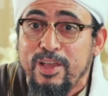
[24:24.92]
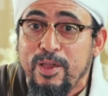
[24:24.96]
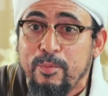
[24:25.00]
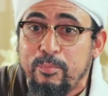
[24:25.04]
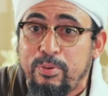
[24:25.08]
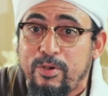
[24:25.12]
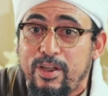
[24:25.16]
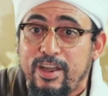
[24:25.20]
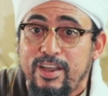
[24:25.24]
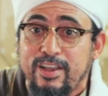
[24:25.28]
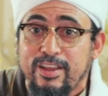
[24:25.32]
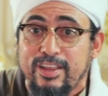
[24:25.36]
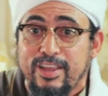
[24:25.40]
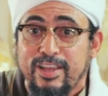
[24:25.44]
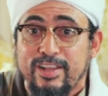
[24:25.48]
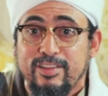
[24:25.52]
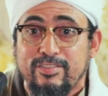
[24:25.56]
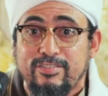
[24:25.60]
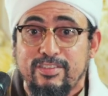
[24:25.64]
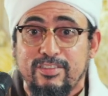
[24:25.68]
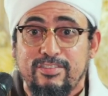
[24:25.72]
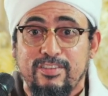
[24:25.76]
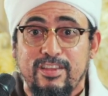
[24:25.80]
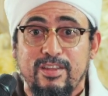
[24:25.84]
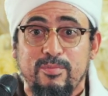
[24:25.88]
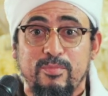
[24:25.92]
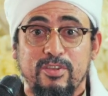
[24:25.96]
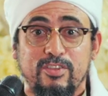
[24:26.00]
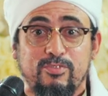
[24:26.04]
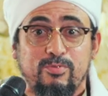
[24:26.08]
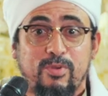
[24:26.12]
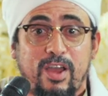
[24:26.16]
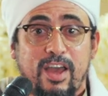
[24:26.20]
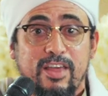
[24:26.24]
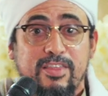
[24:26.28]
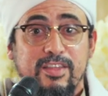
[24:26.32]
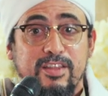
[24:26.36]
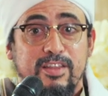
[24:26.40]
prayed against his enemies
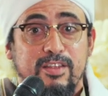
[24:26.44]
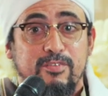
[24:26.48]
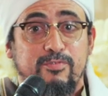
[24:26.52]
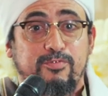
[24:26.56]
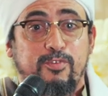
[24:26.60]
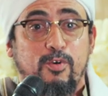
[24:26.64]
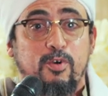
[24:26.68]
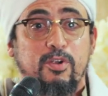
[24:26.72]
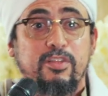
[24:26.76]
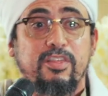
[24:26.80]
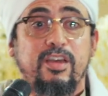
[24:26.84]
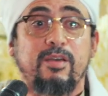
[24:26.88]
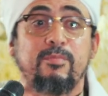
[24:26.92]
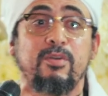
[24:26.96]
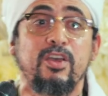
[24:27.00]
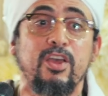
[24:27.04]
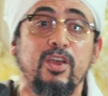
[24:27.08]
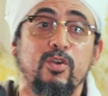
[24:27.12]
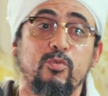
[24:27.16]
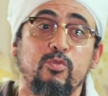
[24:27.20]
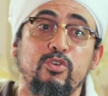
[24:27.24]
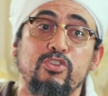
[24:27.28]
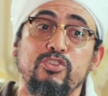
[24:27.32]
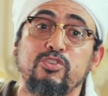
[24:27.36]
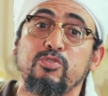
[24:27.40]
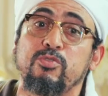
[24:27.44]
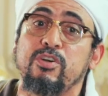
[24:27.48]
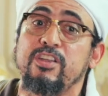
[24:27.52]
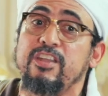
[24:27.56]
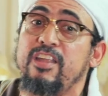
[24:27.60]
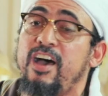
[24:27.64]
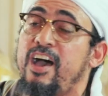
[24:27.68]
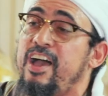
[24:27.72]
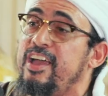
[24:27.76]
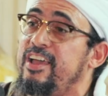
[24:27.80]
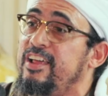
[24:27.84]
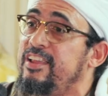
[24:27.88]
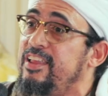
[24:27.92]
rather than for them. When you
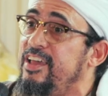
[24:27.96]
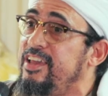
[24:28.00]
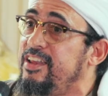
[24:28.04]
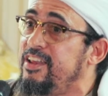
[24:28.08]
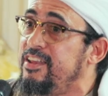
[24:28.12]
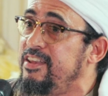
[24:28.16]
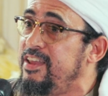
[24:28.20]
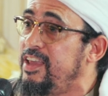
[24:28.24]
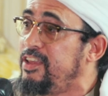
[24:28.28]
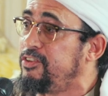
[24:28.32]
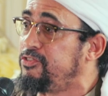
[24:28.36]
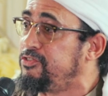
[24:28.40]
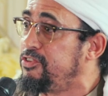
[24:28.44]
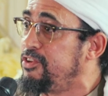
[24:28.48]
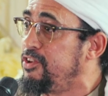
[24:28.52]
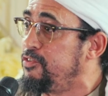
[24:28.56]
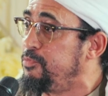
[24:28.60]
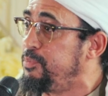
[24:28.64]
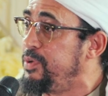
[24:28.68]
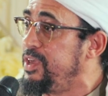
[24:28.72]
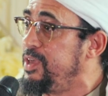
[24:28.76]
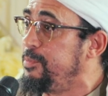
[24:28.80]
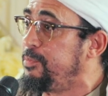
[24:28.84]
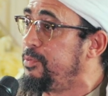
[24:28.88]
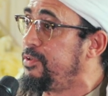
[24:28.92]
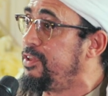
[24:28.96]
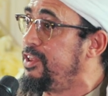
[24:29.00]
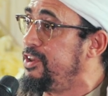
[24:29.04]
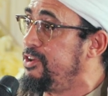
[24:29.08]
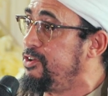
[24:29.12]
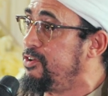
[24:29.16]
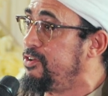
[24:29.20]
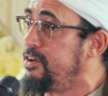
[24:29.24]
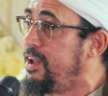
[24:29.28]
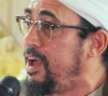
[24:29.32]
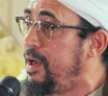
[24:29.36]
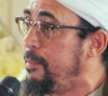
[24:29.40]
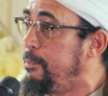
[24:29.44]
annihilate a nation of people and
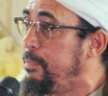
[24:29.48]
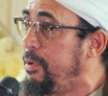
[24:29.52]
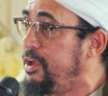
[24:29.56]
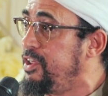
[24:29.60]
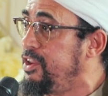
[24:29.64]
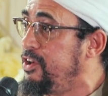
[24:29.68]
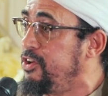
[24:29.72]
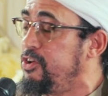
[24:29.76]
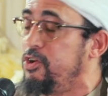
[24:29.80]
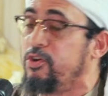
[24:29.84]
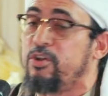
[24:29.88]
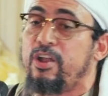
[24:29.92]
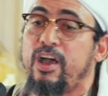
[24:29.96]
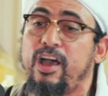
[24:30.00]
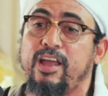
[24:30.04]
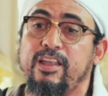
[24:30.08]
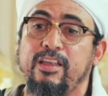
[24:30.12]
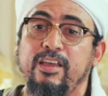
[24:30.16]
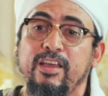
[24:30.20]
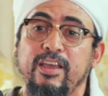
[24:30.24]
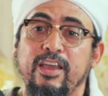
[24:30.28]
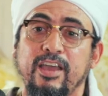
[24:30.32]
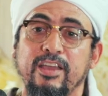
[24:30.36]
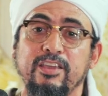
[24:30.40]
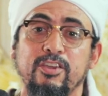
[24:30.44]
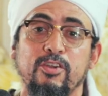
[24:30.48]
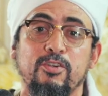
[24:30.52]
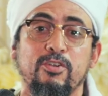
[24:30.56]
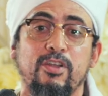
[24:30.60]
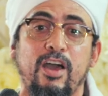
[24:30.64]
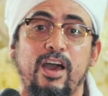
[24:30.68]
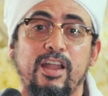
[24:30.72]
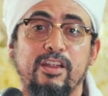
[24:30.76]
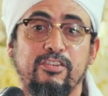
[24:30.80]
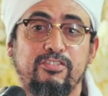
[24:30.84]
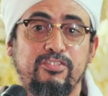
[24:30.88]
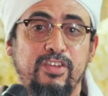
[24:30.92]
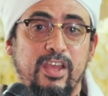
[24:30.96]
you're
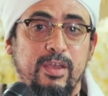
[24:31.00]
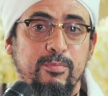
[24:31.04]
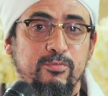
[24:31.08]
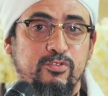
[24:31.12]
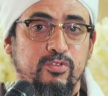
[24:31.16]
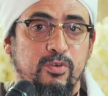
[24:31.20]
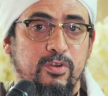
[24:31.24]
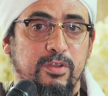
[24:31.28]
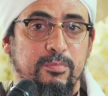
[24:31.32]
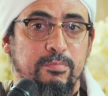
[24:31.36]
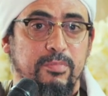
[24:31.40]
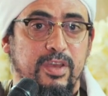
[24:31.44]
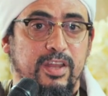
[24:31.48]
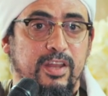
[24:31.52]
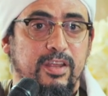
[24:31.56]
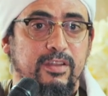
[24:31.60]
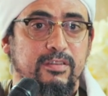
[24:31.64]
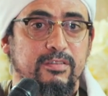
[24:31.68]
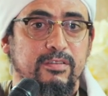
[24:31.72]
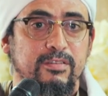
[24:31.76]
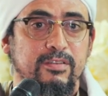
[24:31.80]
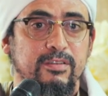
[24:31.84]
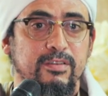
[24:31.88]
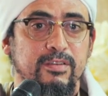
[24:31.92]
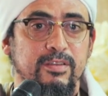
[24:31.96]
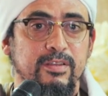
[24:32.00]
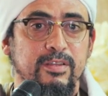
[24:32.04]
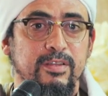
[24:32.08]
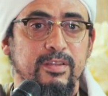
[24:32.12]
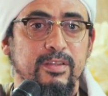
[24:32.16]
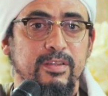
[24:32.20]
not ashamed to admit it,